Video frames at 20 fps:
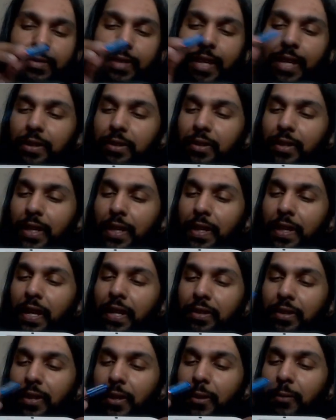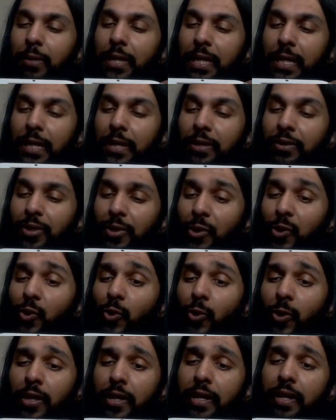I'd say that's how big it is
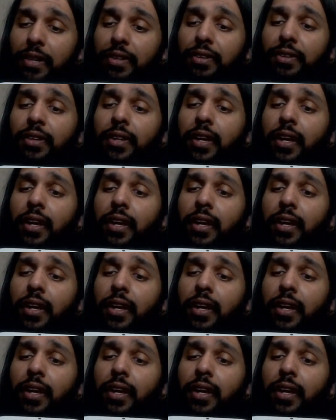across,